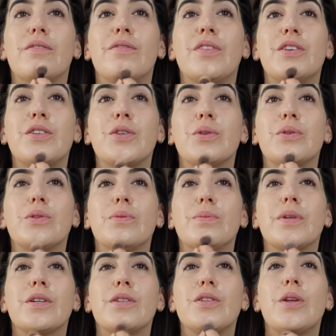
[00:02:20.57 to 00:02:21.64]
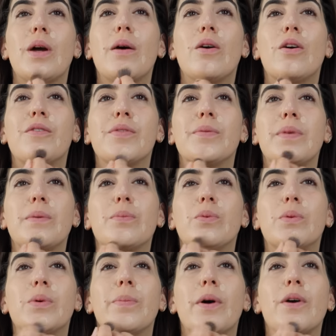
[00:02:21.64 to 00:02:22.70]
a visual because you know how often
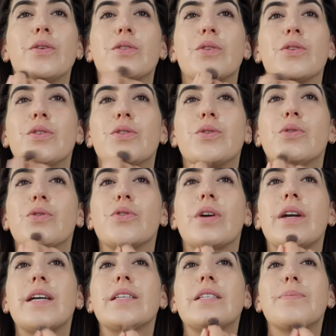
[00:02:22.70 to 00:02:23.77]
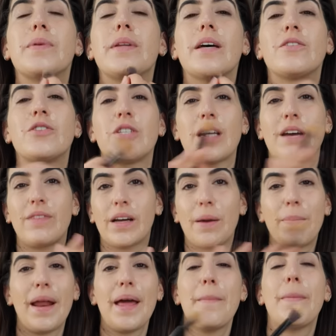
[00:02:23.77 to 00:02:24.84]
people will post on stories but they'll just have like a
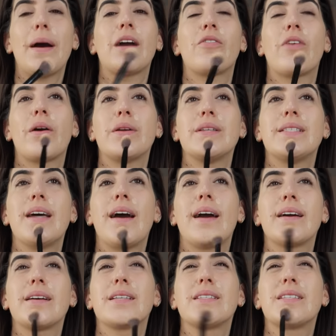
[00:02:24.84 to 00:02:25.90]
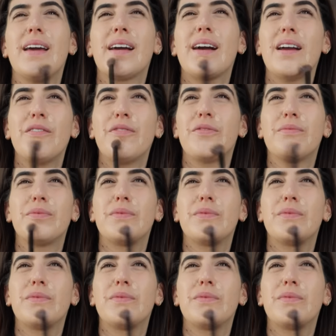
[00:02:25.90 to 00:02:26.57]
plain background and text it kind of